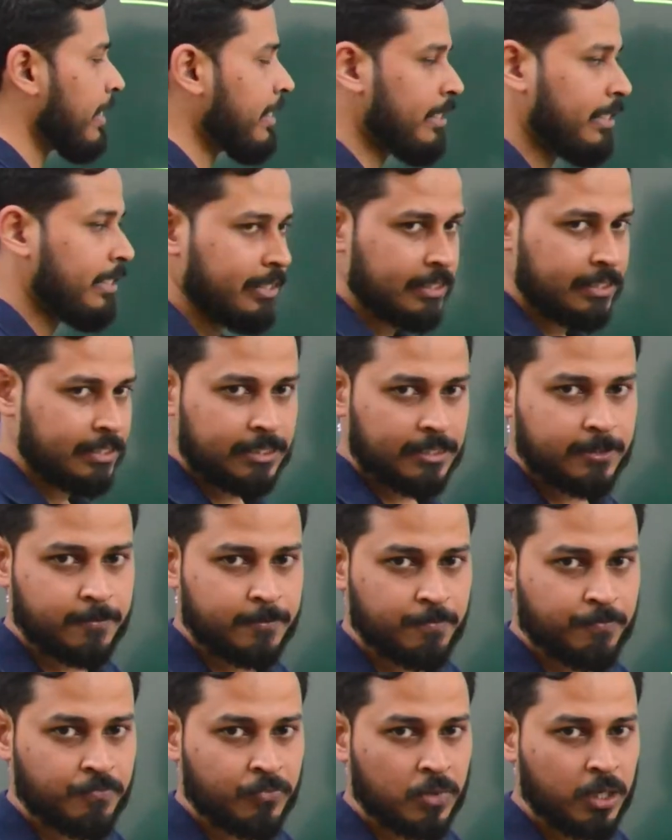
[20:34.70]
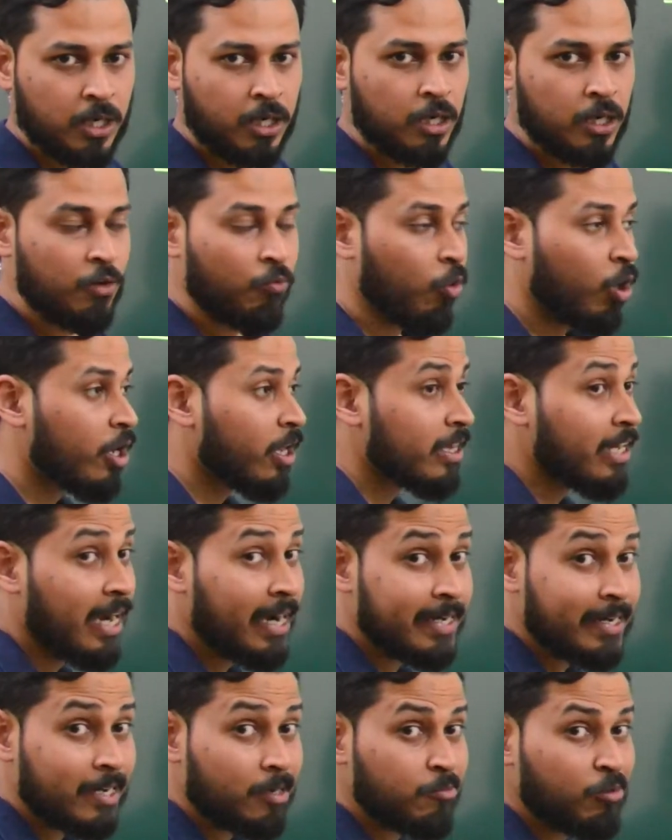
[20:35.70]
this, what are the
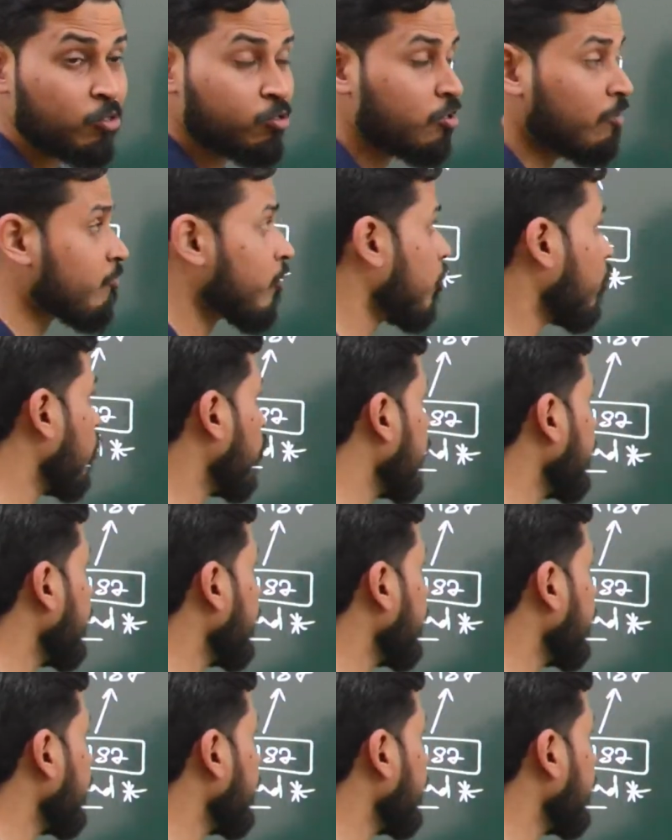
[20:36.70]
attributes of the node?